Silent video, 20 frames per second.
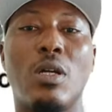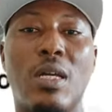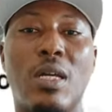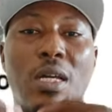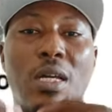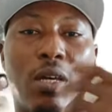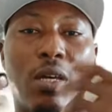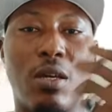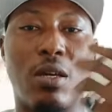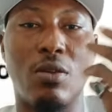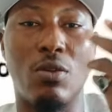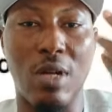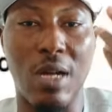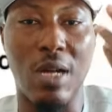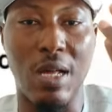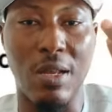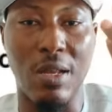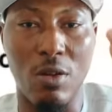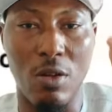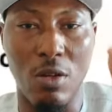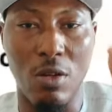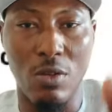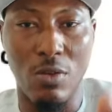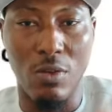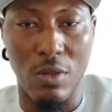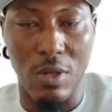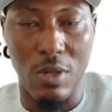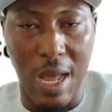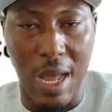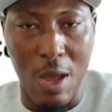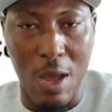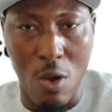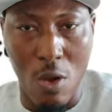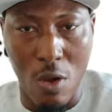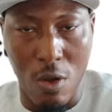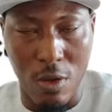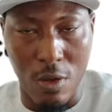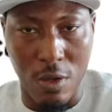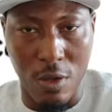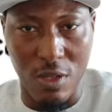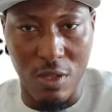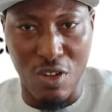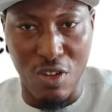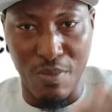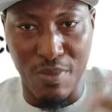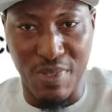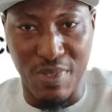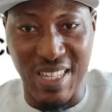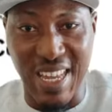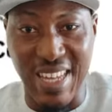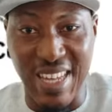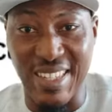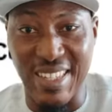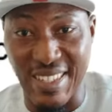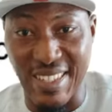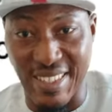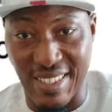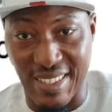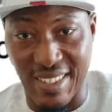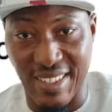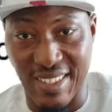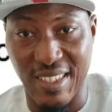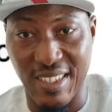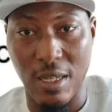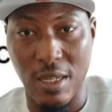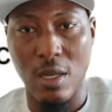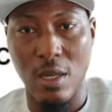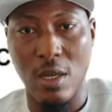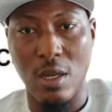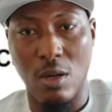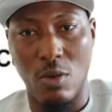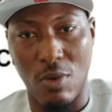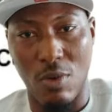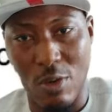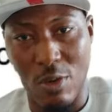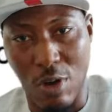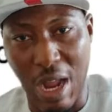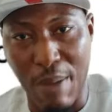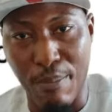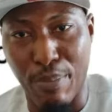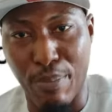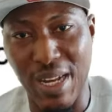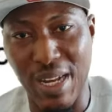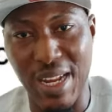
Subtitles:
You can also send discs where you can play